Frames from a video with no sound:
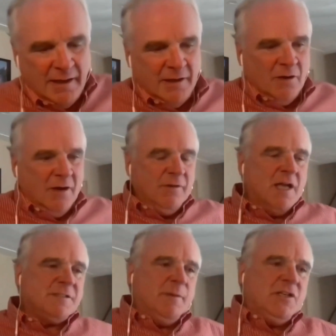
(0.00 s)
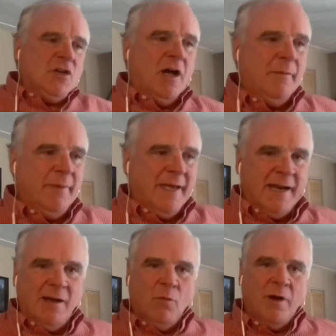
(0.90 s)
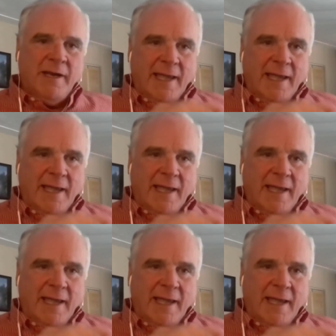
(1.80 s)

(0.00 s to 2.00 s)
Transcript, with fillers: you know, I've lost my job and I want